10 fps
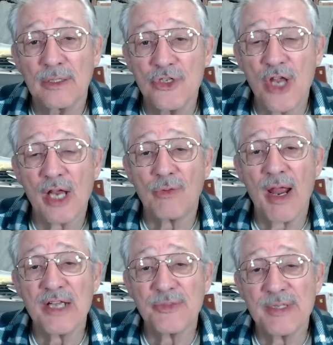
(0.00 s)

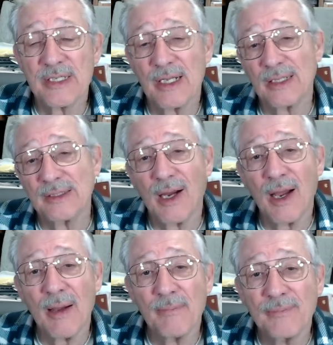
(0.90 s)

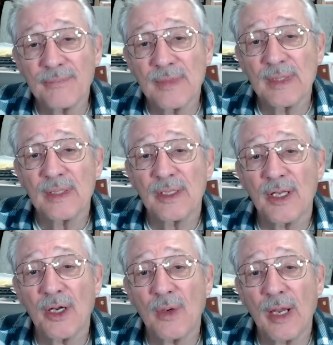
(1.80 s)
jackrasmus.com. You
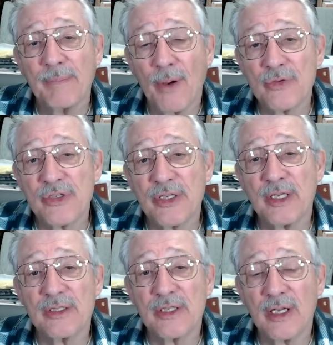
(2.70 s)
know, I post
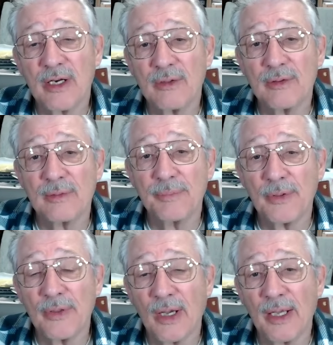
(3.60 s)
things there
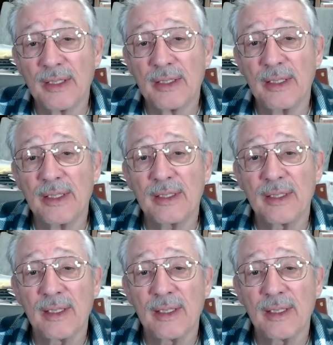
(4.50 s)
periodically.